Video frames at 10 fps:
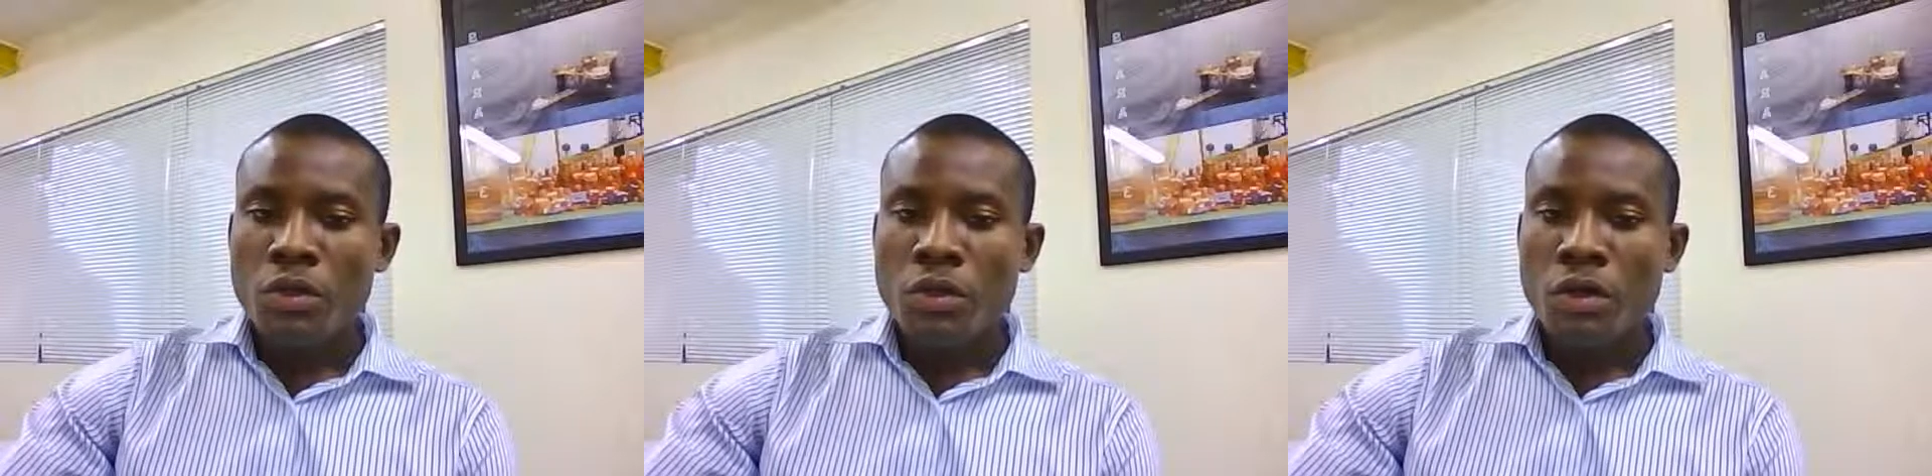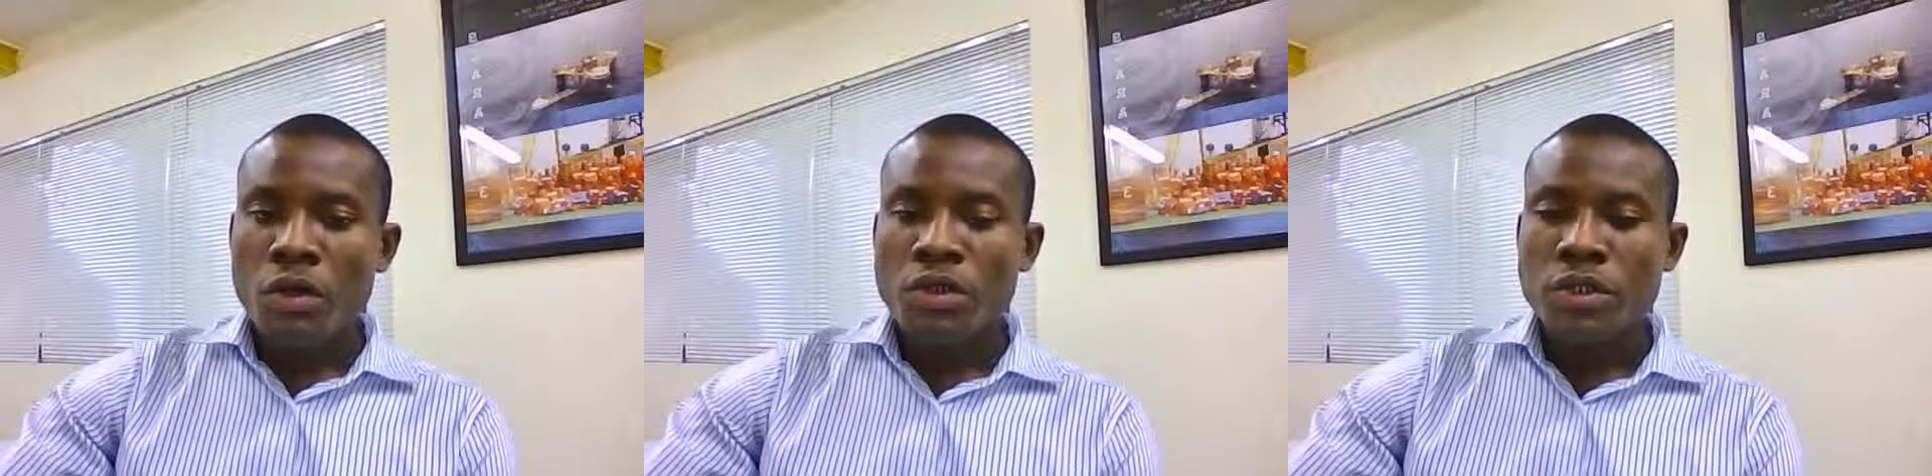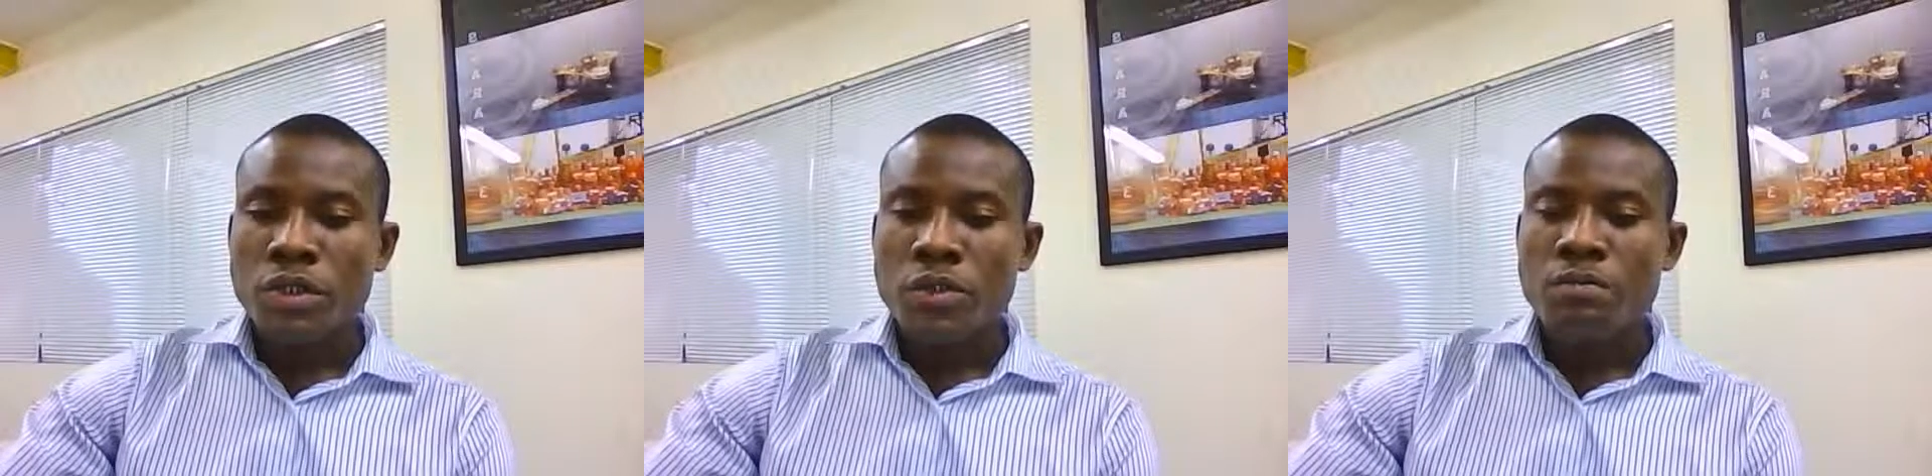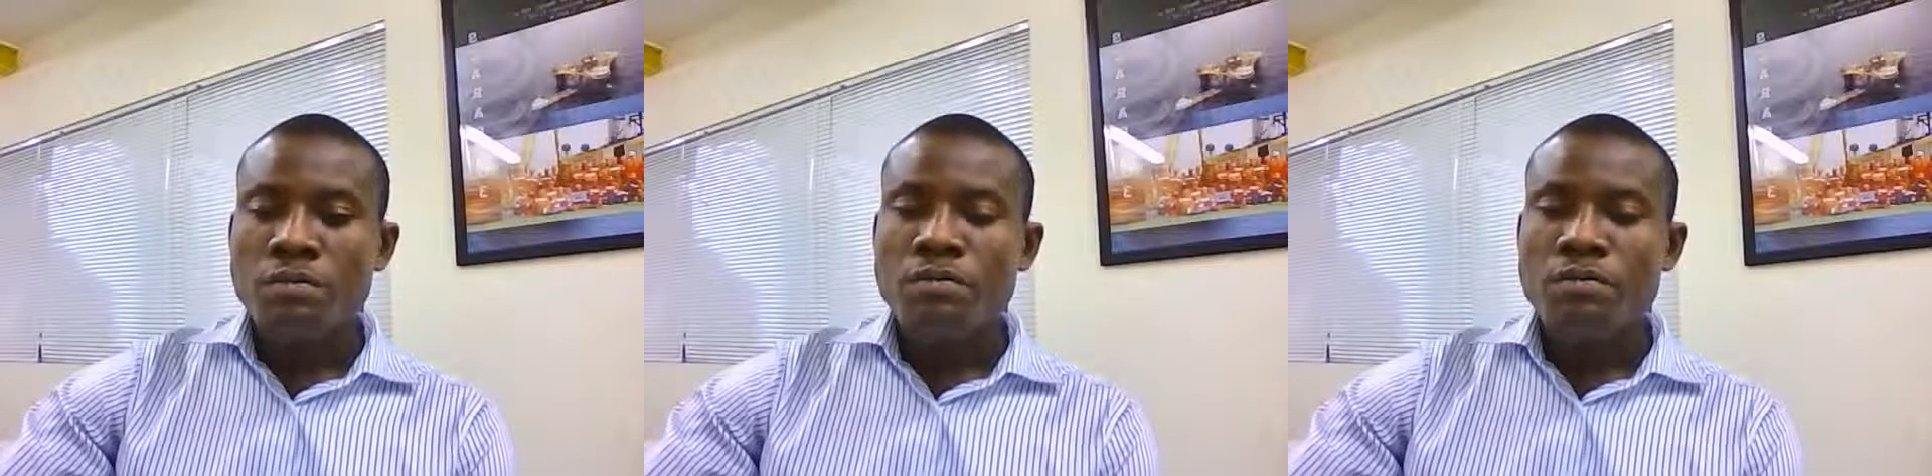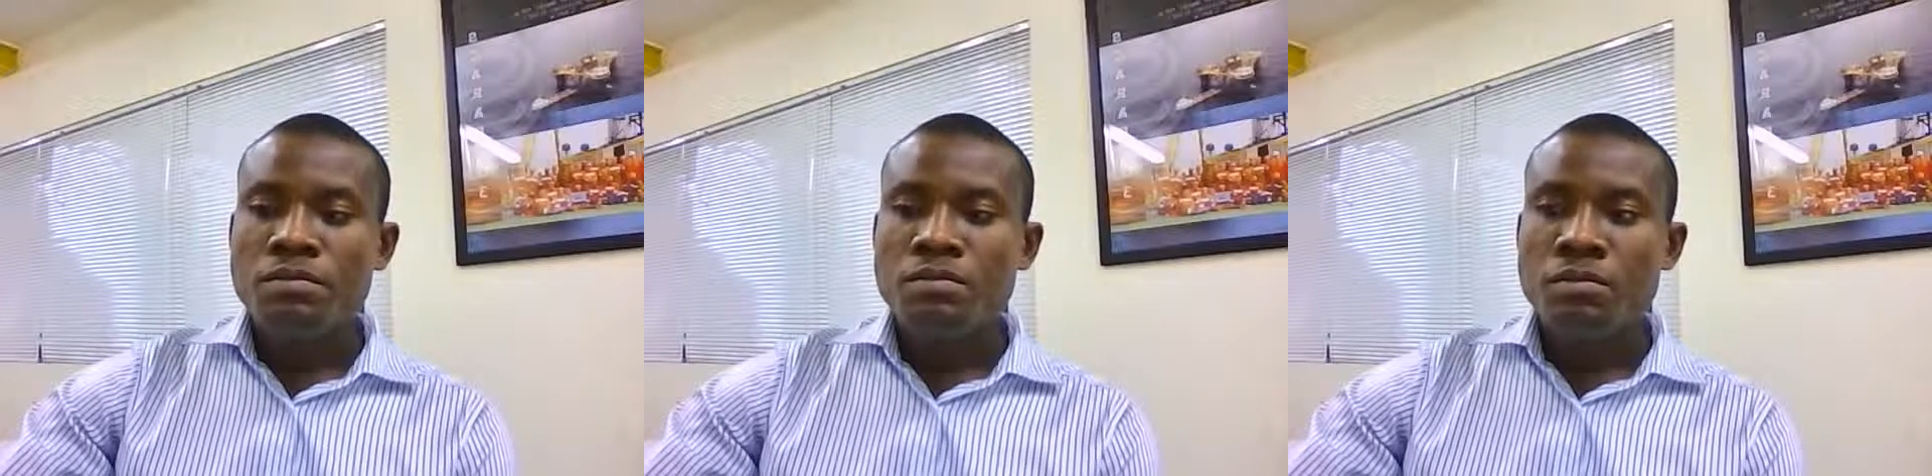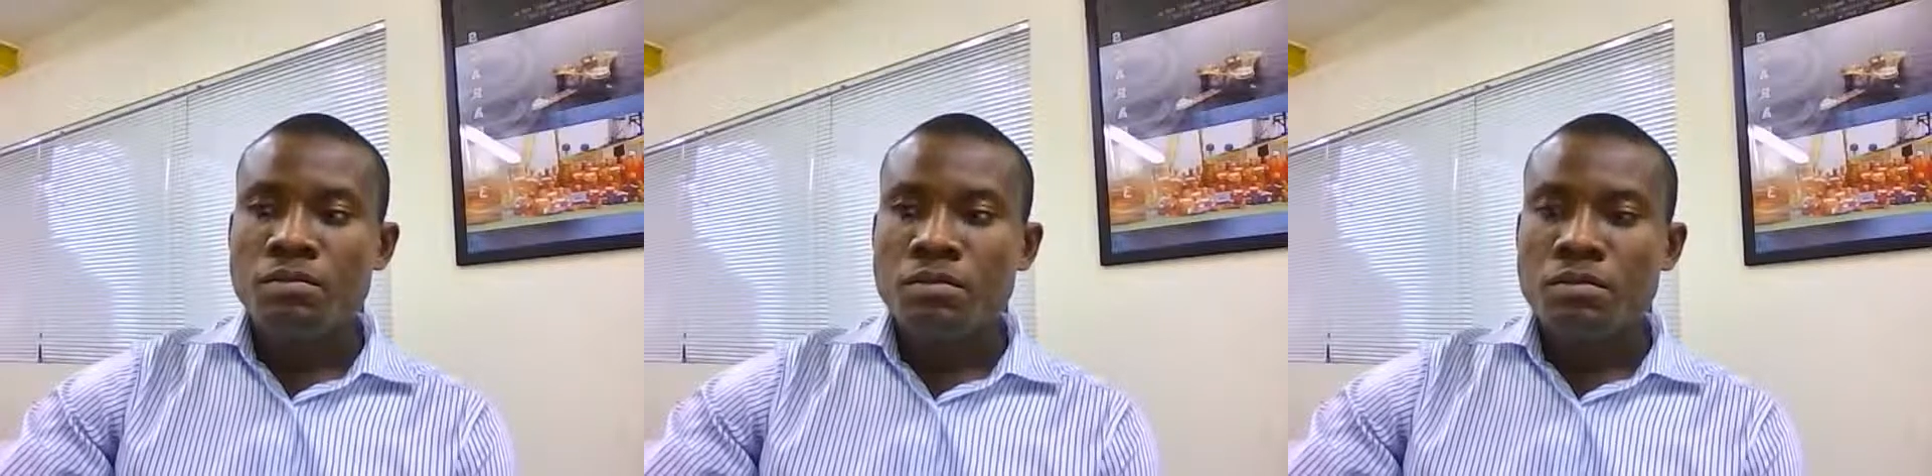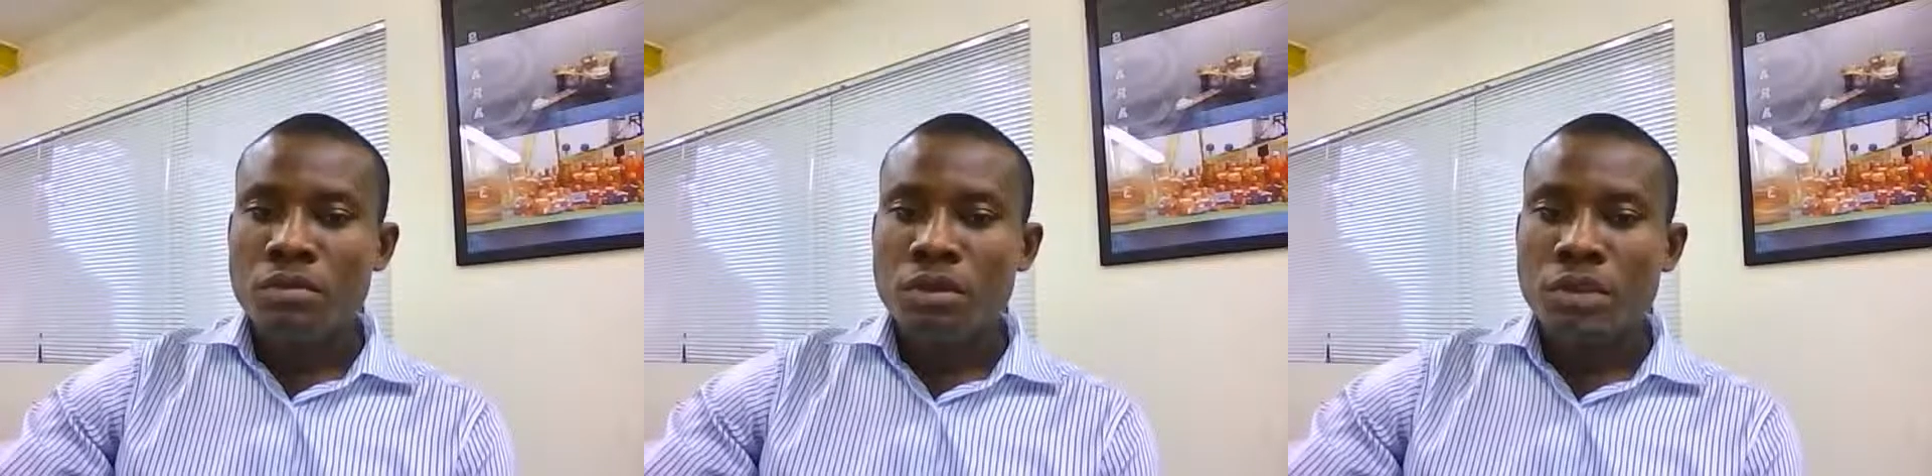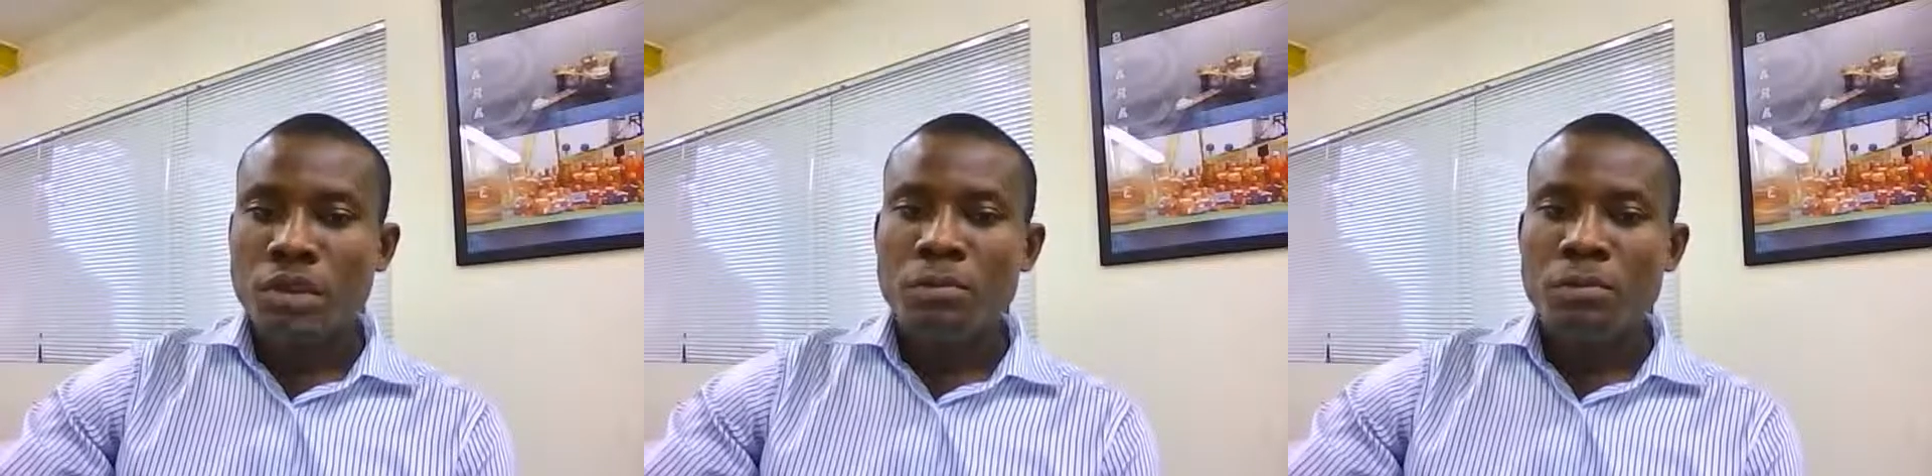or some